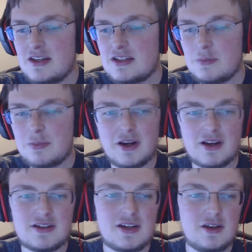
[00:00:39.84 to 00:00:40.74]
to
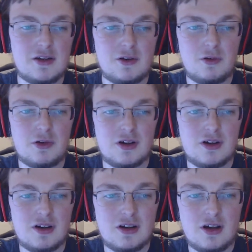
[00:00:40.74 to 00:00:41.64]
bring to you
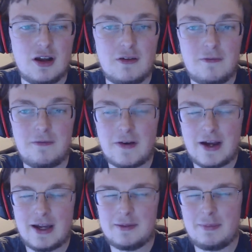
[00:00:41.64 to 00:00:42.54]

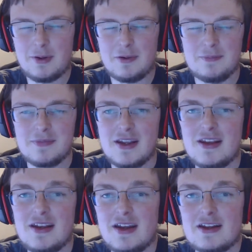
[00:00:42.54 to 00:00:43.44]
fine people.
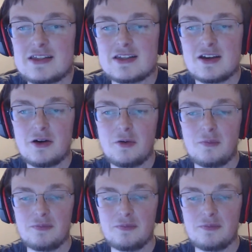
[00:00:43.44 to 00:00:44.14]
And so